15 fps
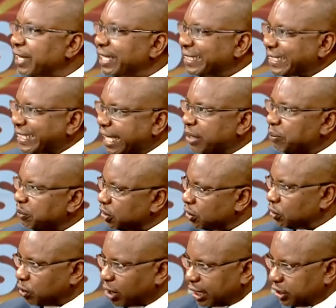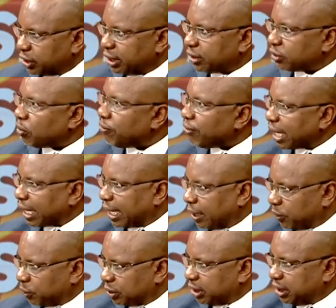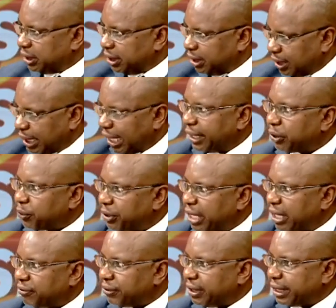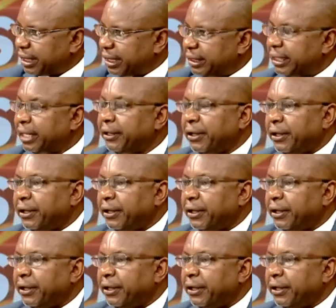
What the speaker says: the same structures of a county like we have in Kenya.